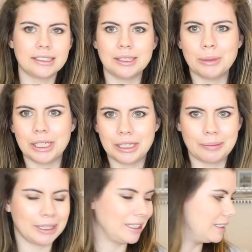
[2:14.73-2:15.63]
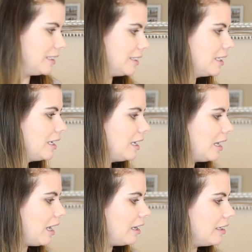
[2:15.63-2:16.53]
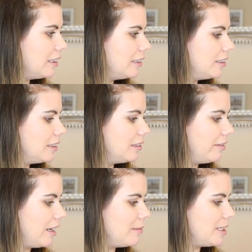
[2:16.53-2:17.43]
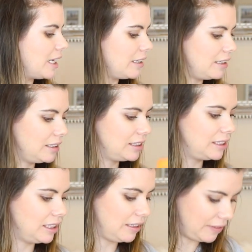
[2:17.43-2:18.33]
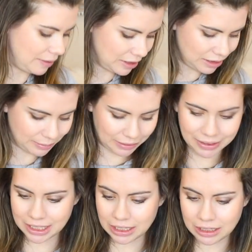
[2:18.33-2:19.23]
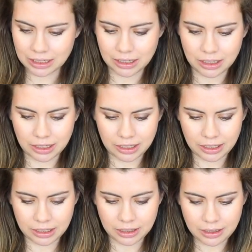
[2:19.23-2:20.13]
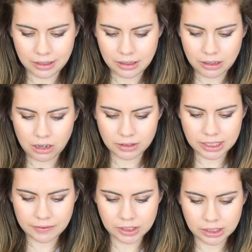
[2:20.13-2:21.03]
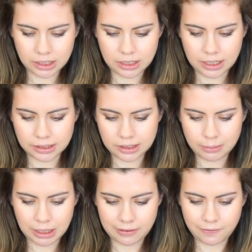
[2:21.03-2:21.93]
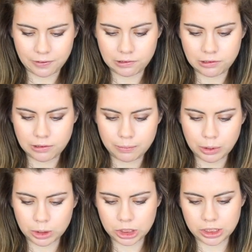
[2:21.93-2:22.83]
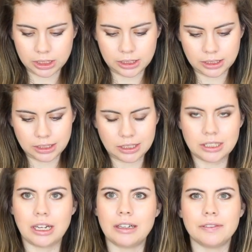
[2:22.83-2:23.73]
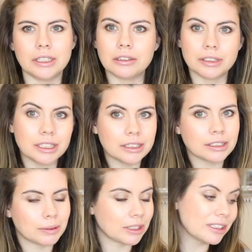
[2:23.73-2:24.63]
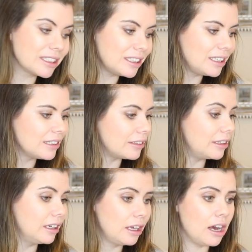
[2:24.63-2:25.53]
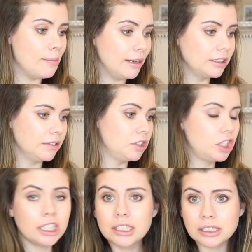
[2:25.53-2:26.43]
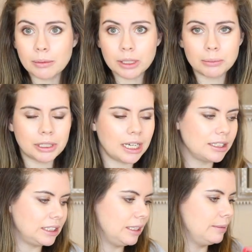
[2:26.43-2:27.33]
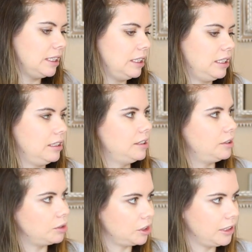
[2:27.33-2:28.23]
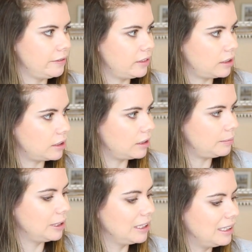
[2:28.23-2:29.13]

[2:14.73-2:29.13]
estimating because when I'm dieting and stuff and watching my weight, I always have to like estimate food portions and stuff and ingredients when cooking, or amounts of cheese I'm gonna put on something. It's usually a 1/4 cup.